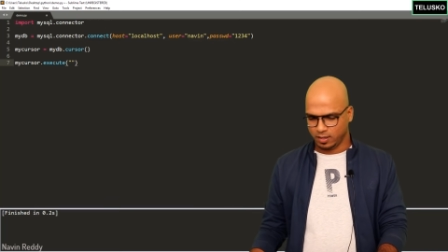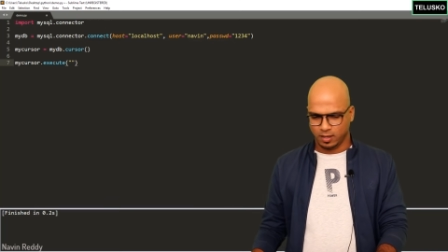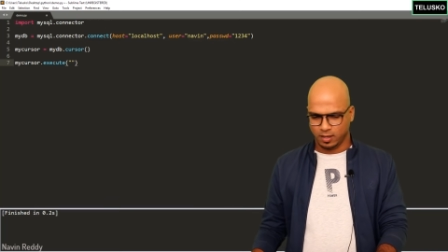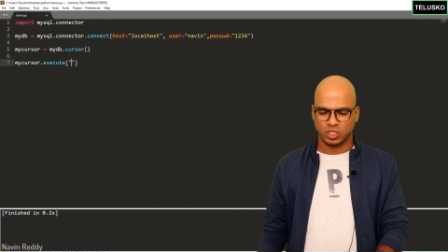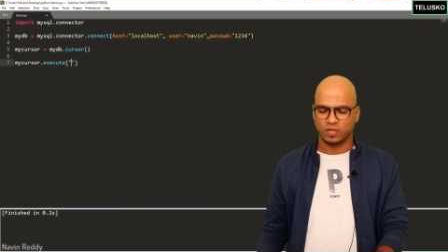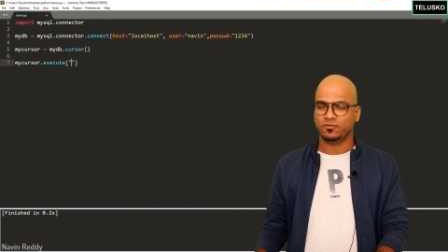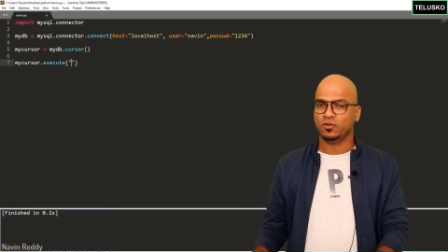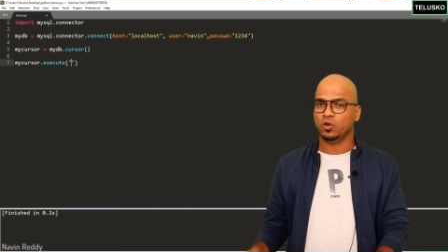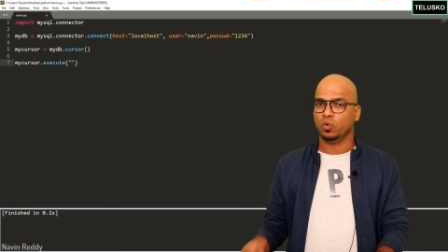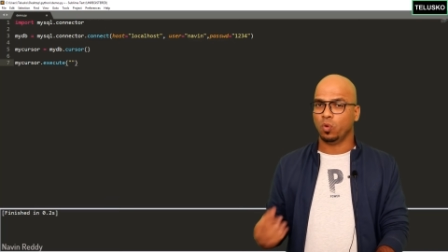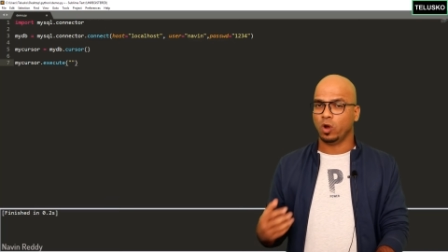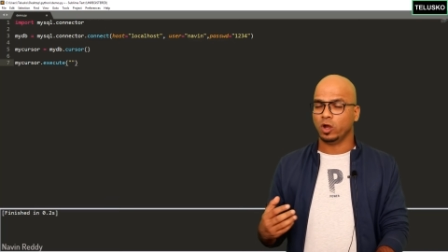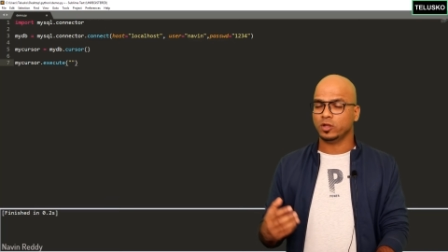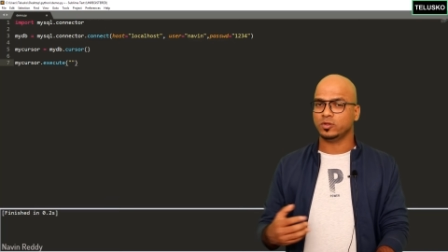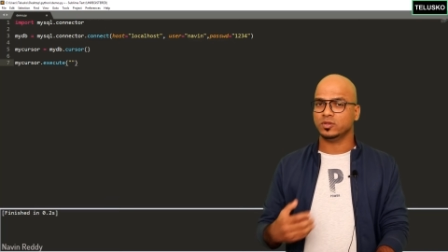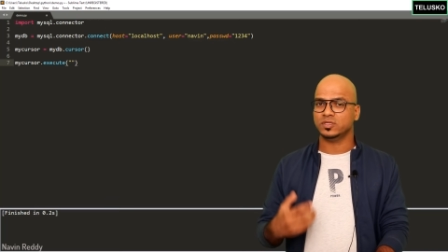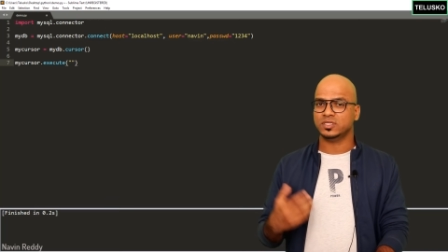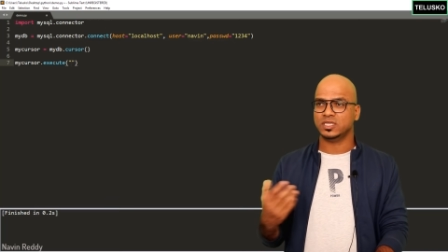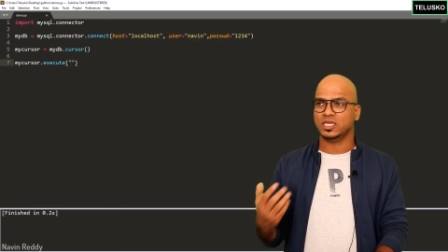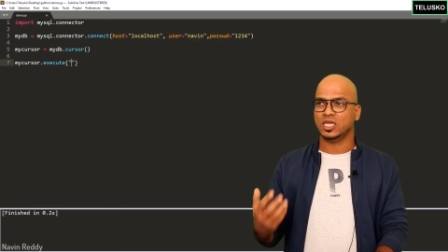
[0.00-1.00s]
So if you want
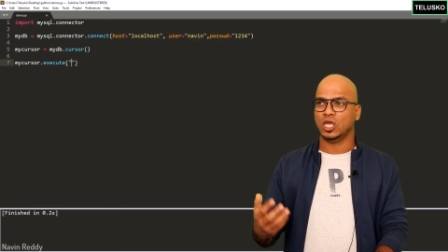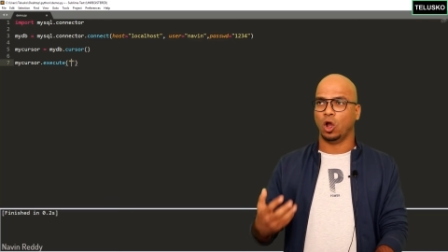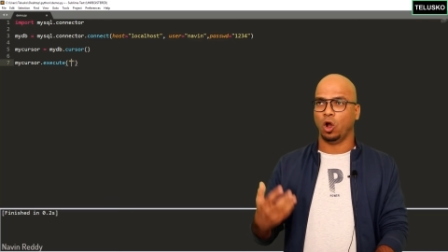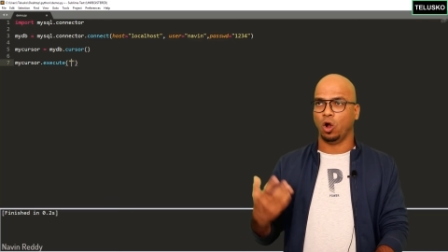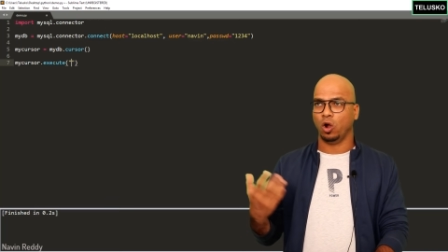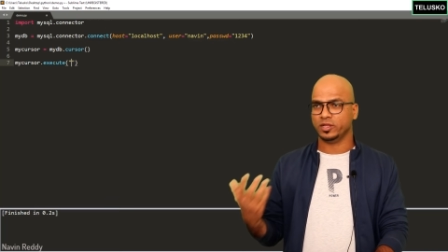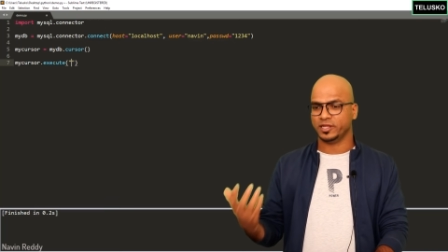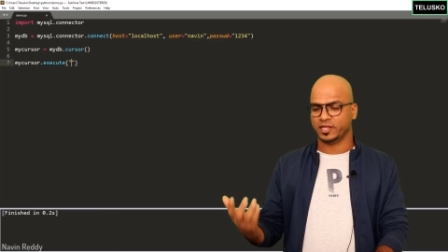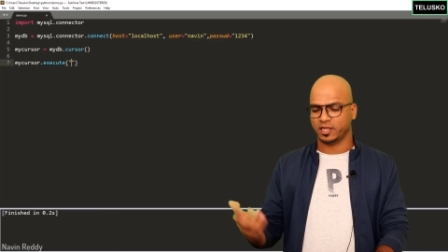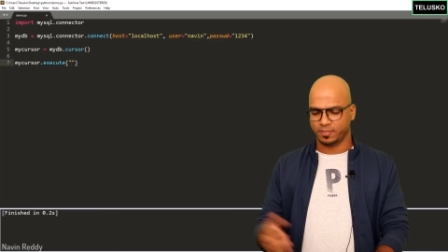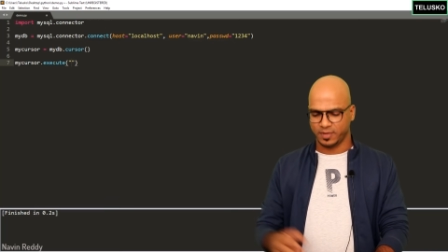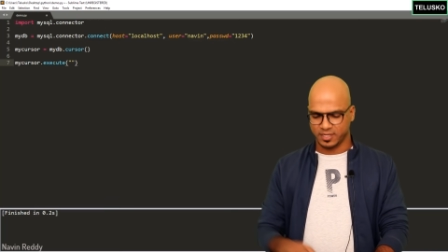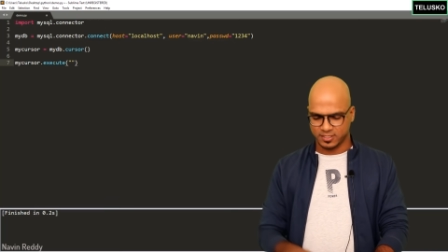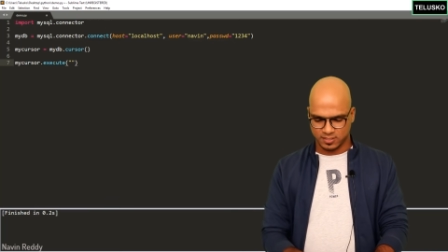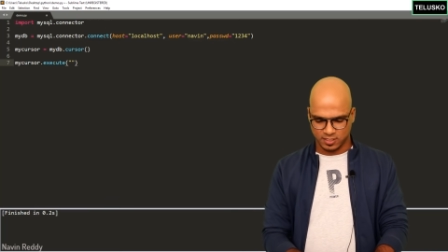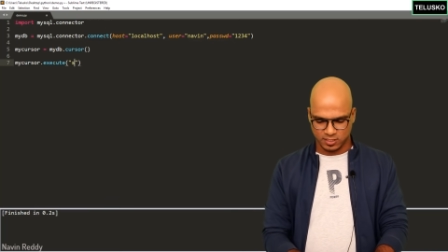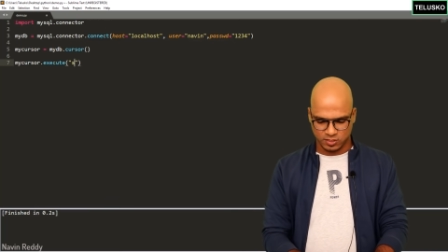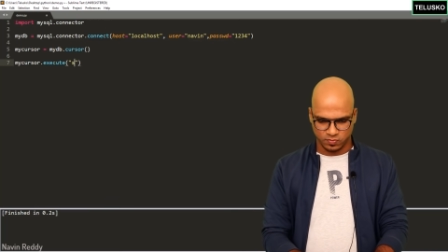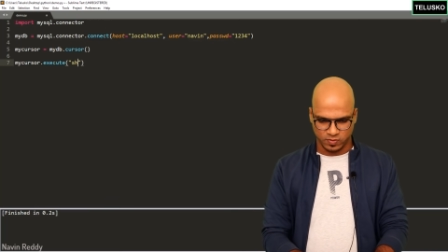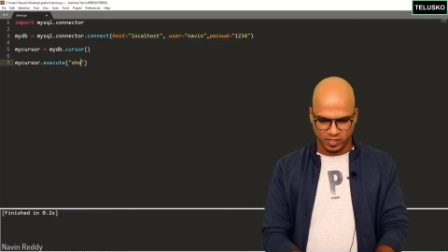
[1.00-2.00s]
to see all
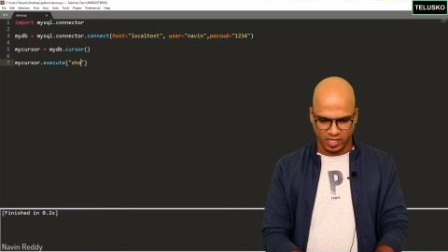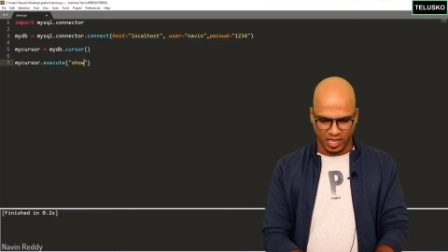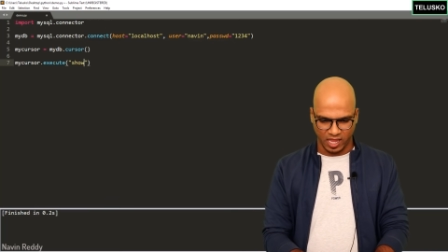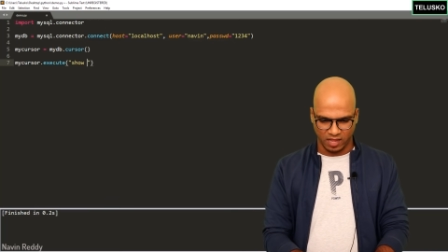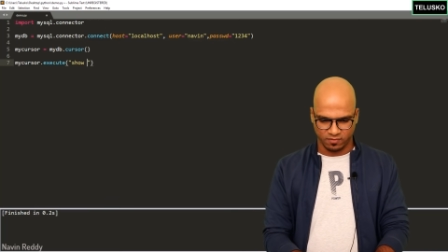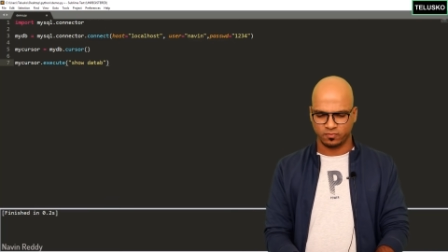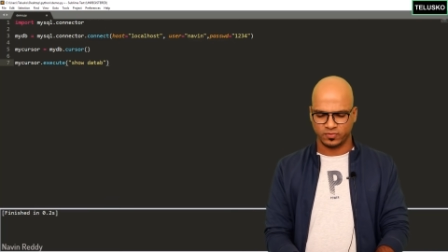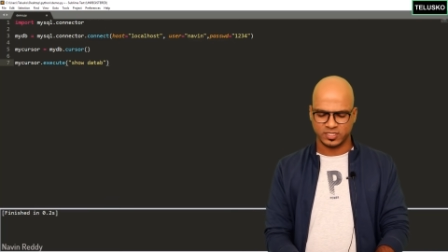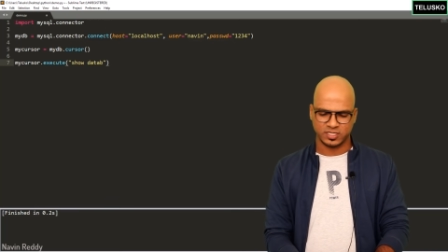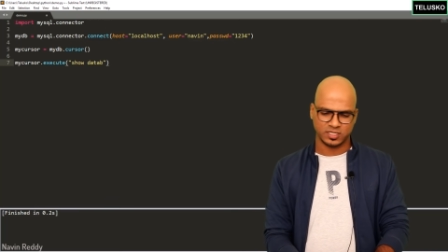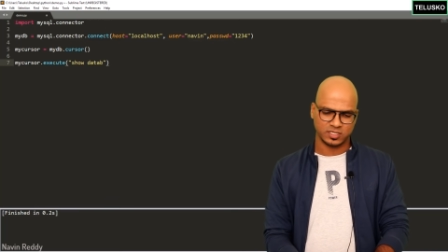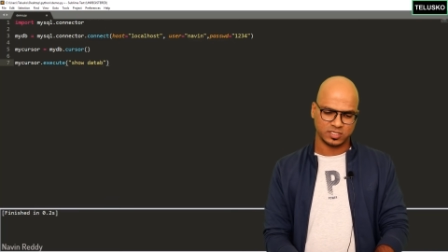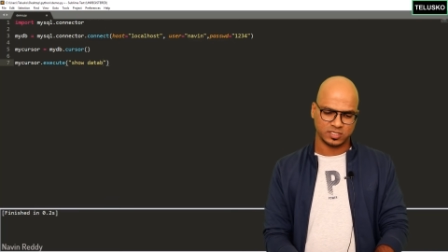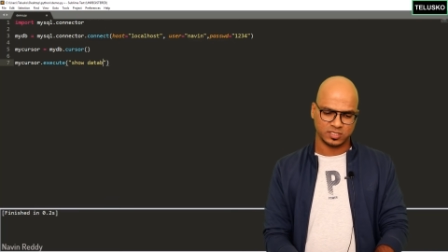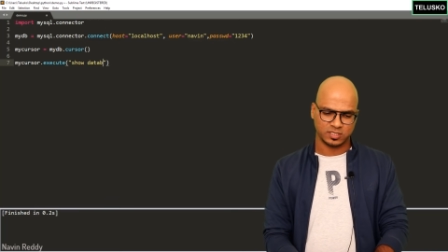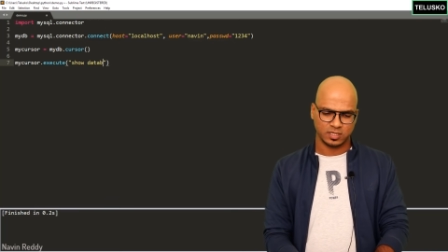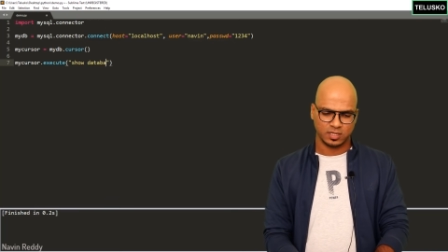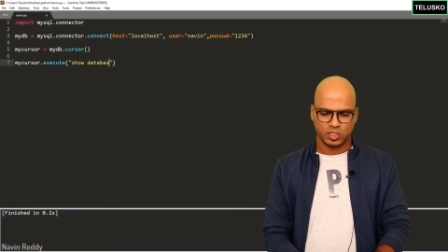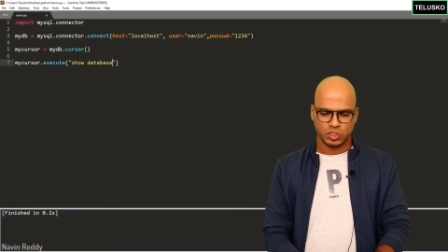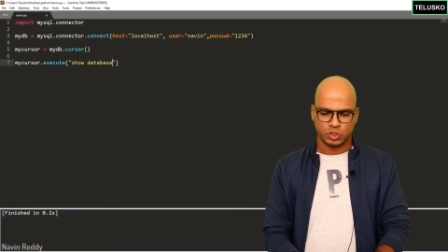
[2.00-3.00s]
databases we have, which
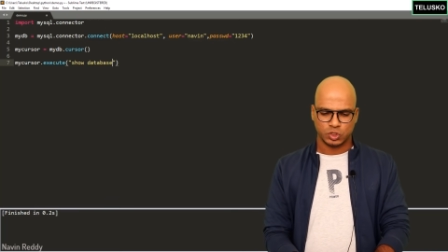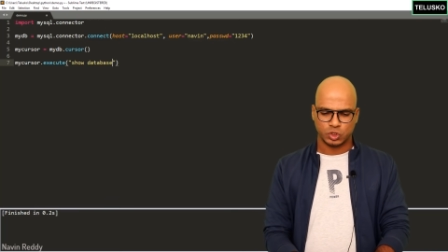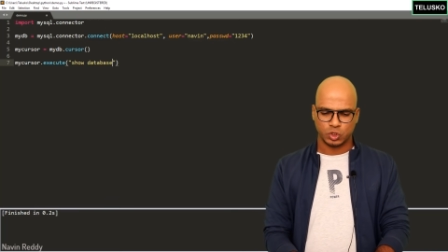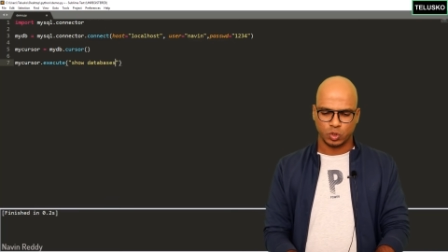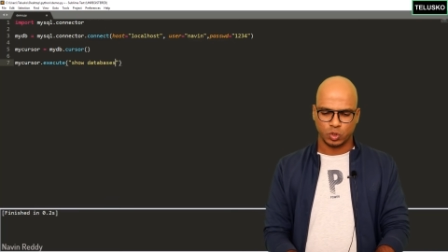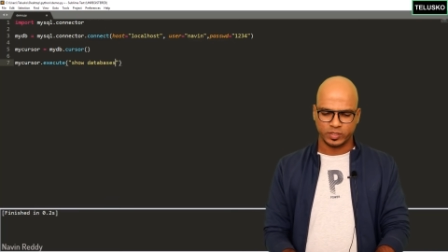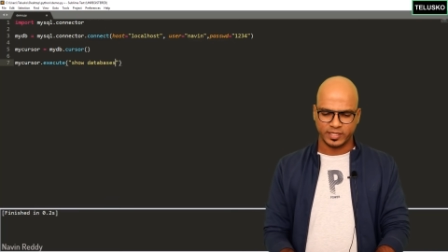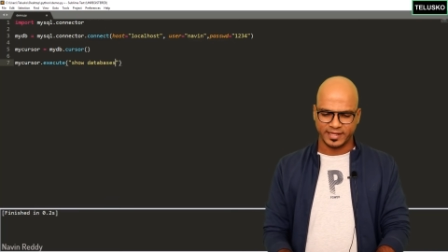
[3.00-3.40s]
is show